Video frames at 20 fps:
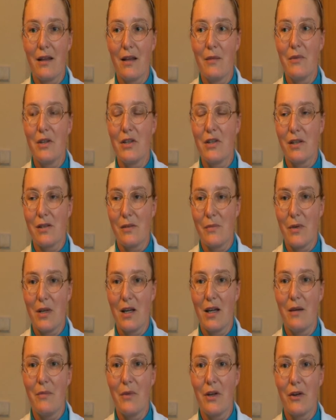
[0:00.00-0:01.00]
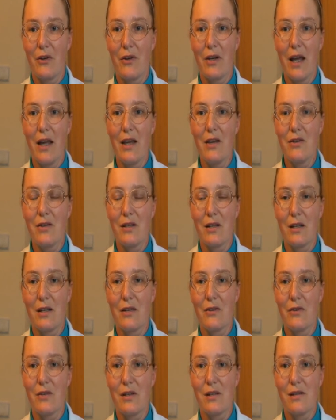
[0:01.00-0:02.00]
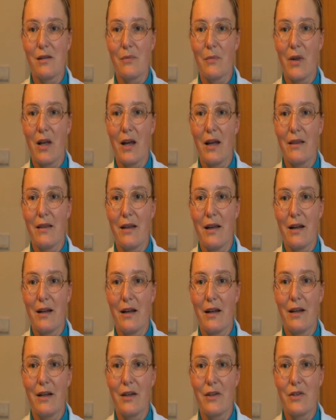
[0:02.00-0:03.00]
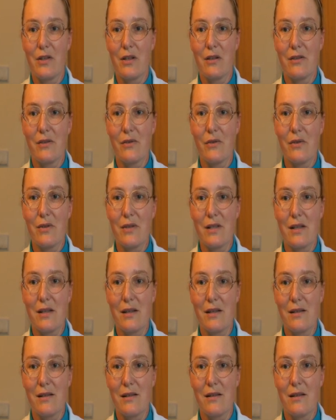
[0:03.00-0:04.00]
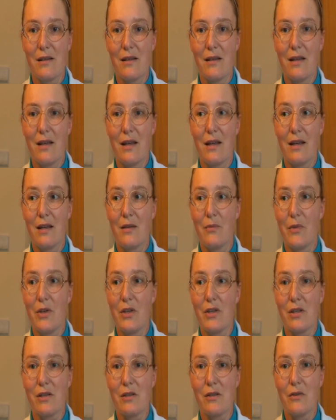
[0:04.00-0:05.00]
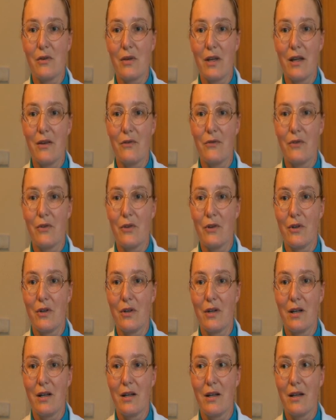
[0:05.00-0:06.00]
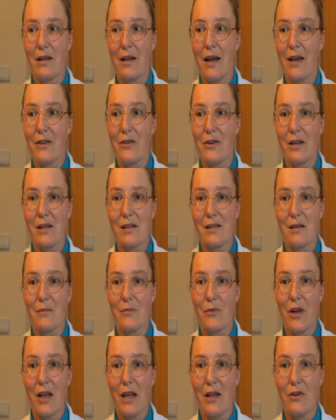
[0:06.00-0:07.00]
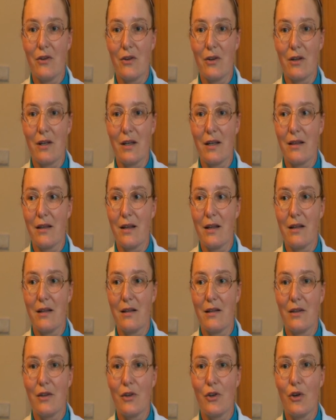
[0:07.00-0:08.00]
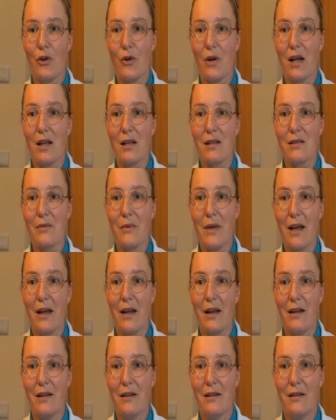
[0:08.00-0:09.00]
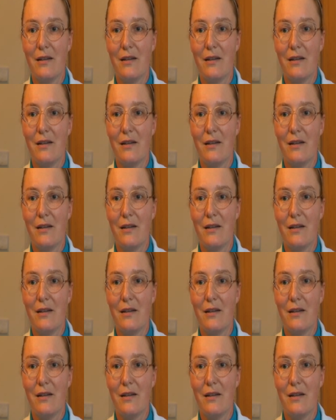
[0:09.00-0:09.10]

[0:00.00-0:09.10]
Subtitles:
They may just be coming occasionally to resupply their energy resources. They can be just looking for gathering some radon and then go elsewhere.